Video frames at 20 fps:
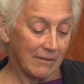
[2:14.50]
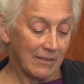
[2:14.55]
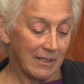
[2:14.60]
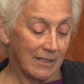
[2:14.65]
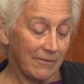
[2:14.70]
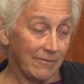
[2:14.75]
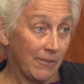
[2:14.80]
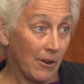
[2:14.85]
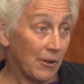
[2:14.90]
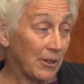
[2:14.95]

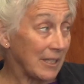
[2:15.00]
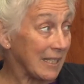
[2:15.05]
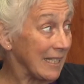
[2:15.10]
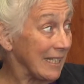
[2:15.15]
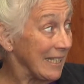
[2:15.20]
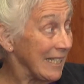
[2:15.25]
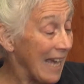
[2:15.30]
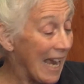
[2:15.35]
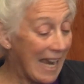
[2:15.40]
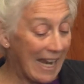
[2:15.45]
focus
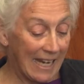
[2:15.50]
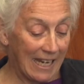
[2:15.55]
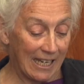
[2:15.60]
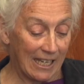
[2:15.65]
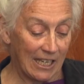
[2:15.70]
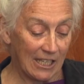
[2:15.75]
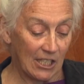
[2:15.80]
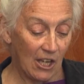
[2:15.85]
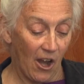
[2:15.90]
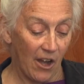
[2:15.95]
today
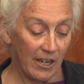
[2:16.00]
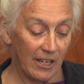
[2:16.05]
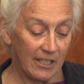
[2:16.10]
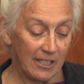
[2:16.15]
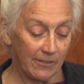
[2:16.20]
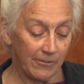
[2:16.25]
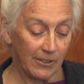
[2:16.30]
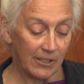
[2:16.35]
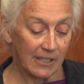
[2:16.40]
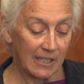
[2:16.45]
is on a
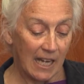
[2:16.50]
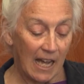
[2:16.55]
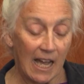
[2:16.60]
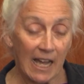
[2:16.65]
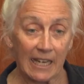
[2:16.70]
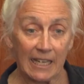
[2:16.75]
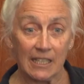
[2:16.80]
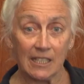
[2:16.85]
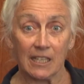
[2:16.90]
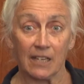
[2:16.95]
different
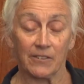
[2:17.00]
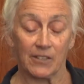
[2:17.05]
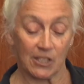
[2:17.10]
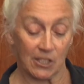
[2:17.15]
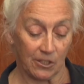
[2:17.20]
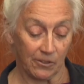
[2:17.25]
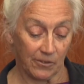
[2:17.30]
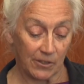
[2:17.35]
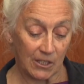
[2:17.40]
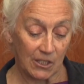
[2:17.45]
kind of
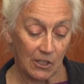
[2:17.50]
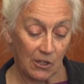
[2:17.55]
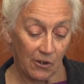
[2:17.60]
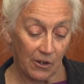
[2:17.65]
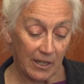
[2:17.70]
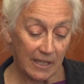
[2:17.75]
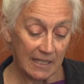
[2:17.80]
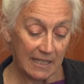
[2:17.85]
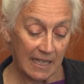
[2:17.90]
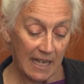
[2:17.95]
surface
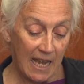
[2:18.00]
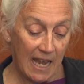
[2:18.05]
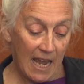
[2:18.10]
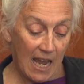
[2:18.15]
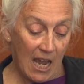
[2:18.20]
noise,